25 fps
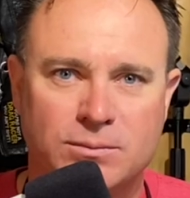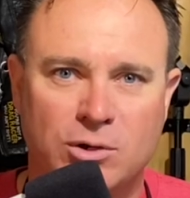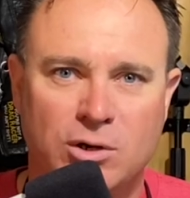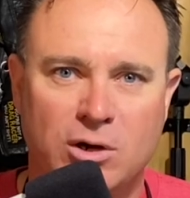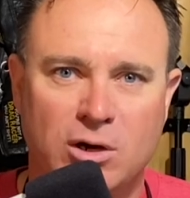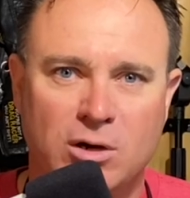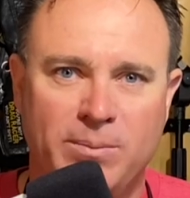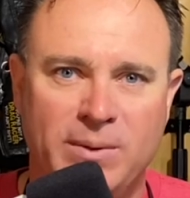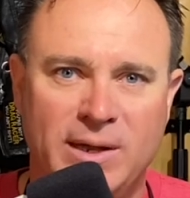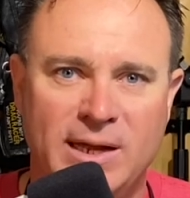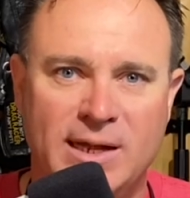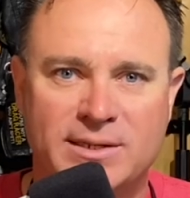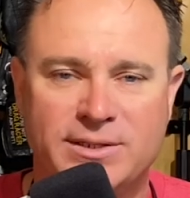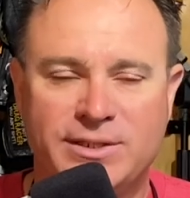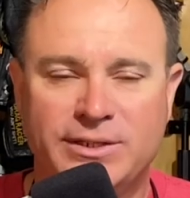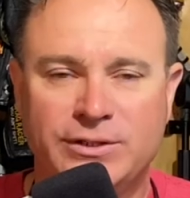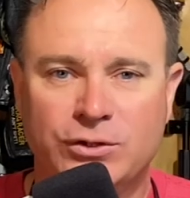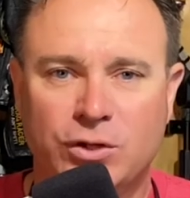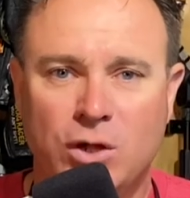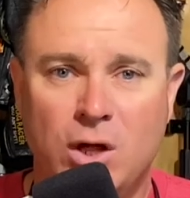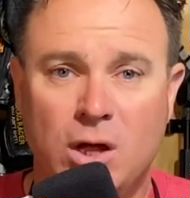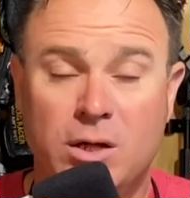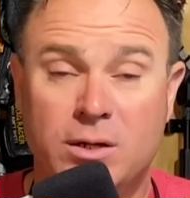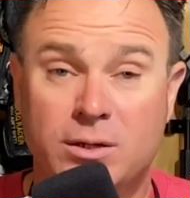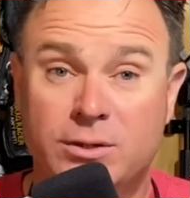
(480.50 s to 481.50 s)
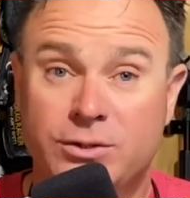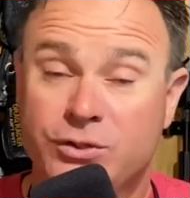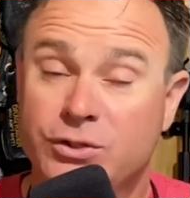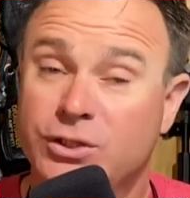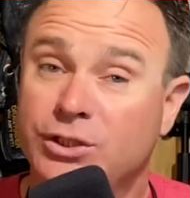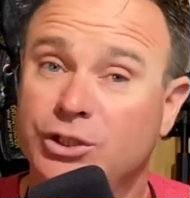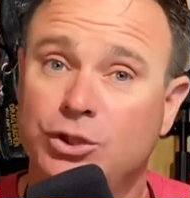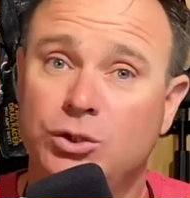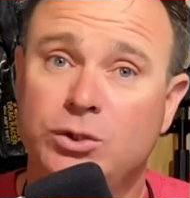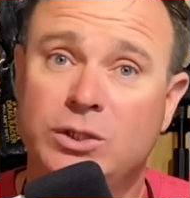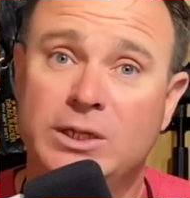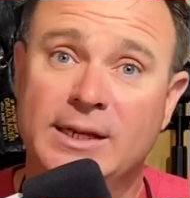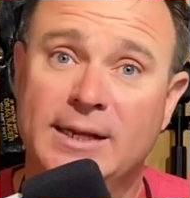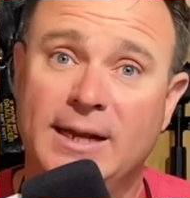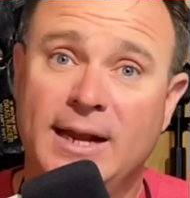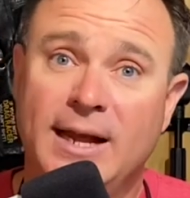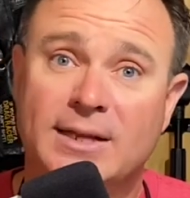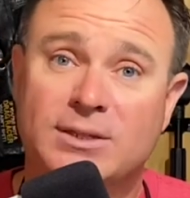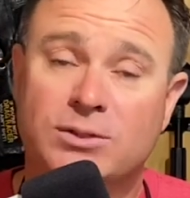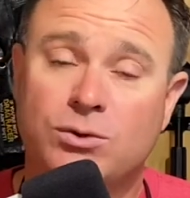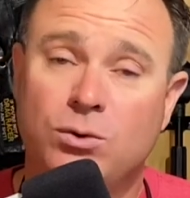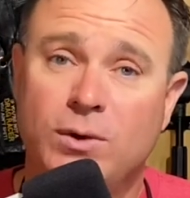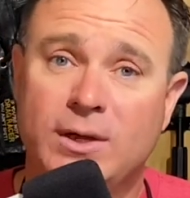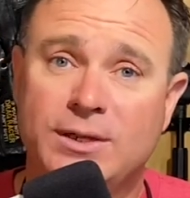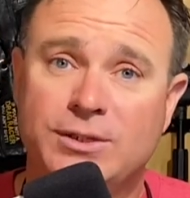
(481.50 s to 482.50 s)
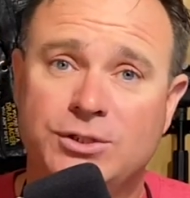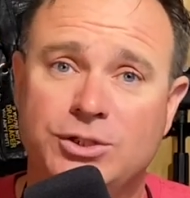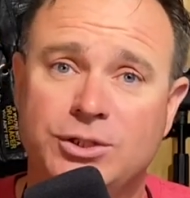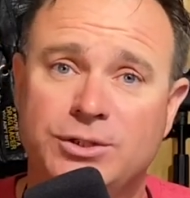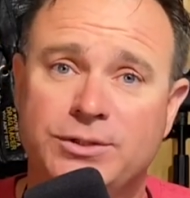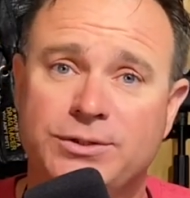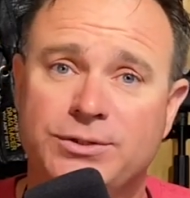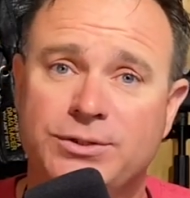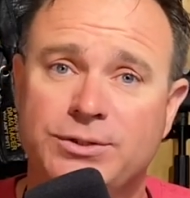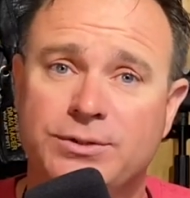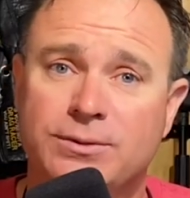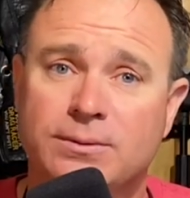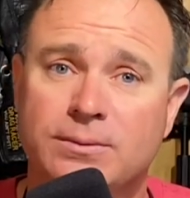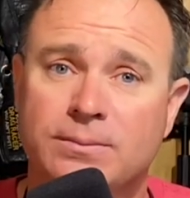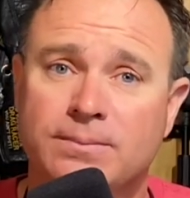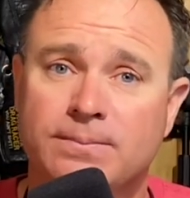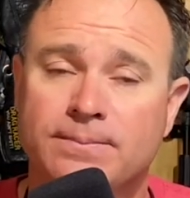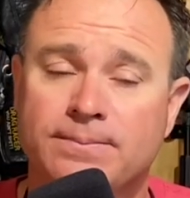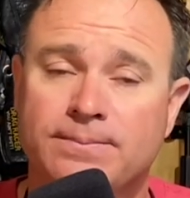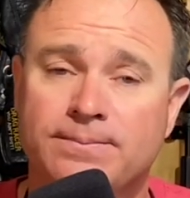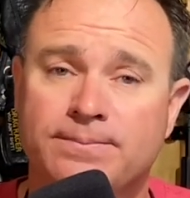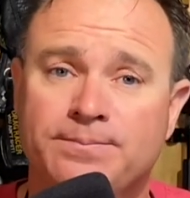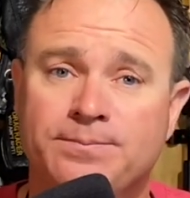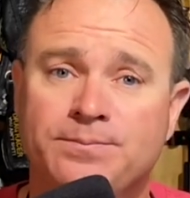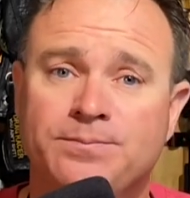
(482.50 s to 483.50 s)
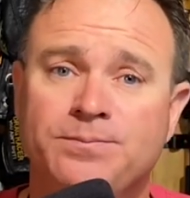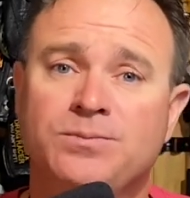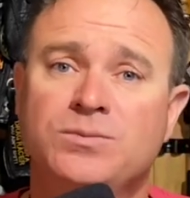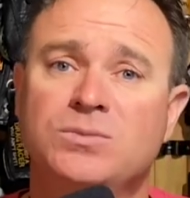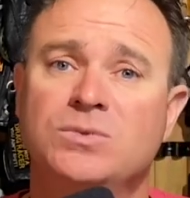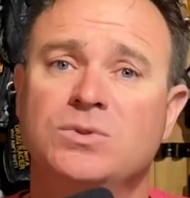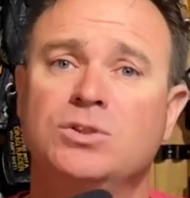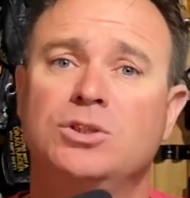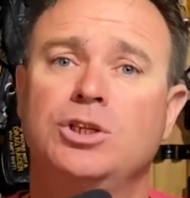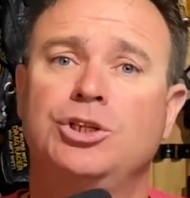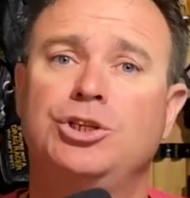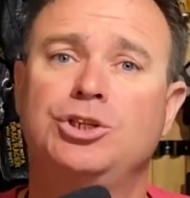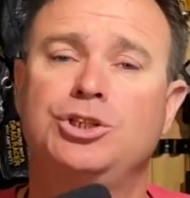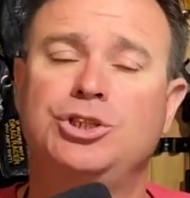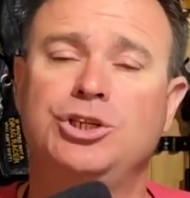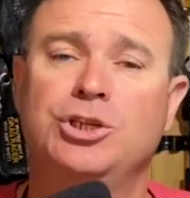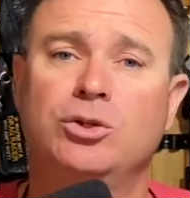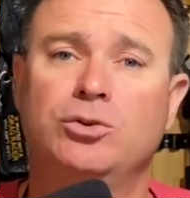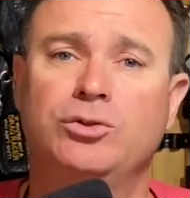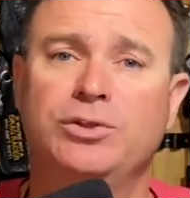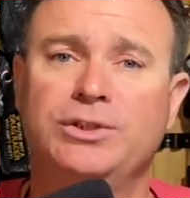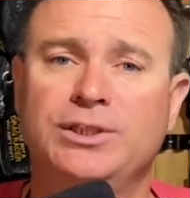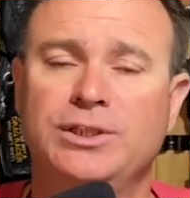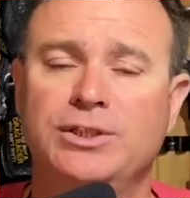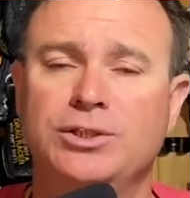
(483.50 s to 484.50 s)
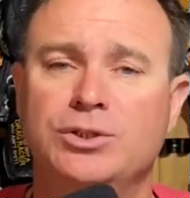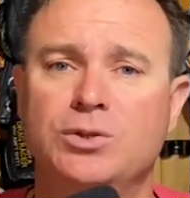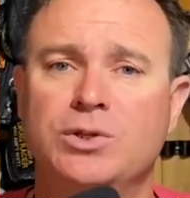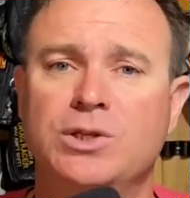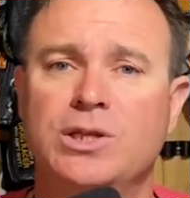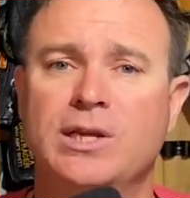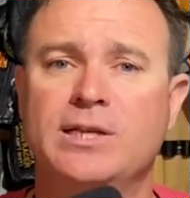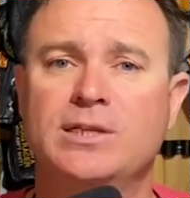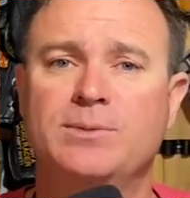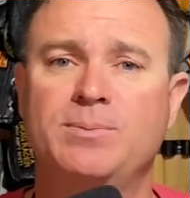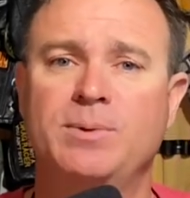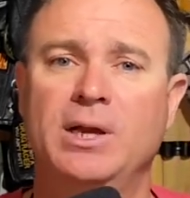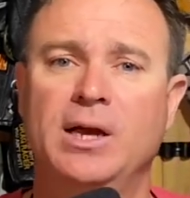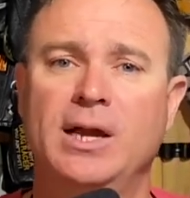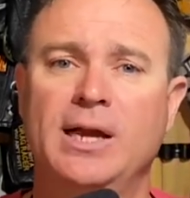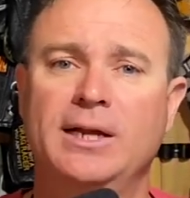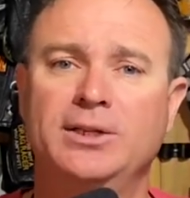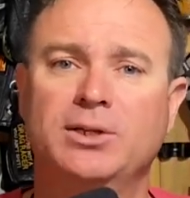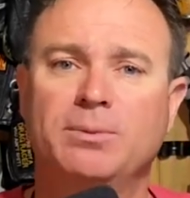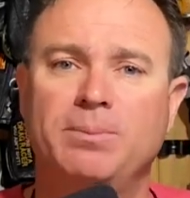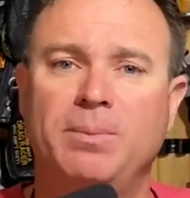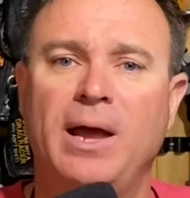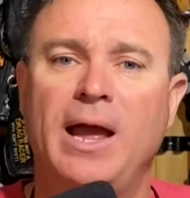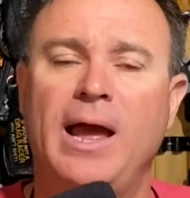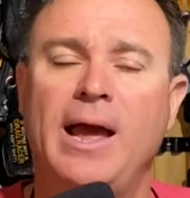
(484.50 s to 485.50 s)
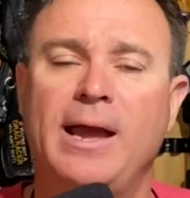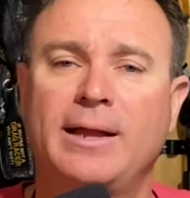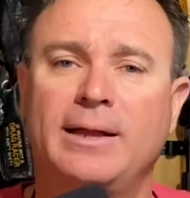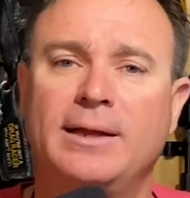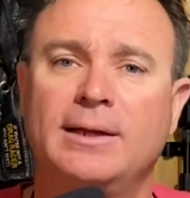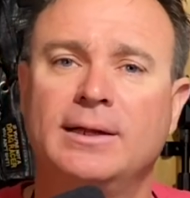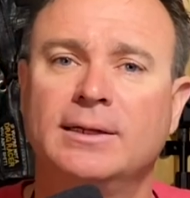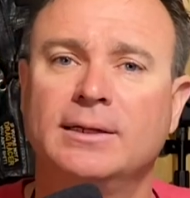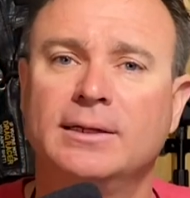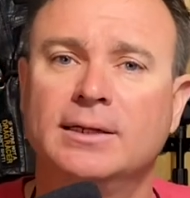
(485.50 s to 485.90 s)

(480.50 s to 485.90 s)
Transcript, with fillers: are passing laws that you can't ask questions, that your children can do things behind your back